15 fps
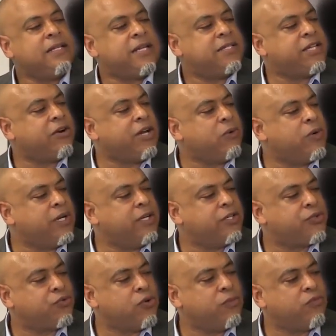Is there anyone in
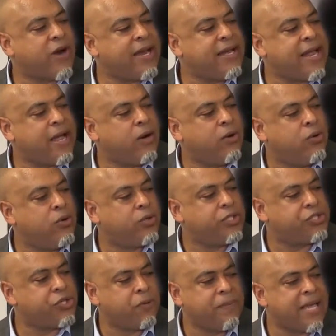this room right now who could
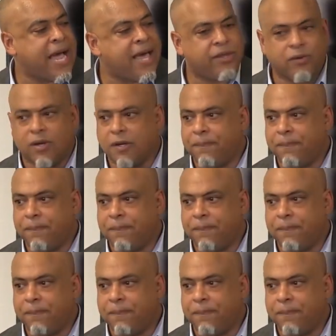show me either on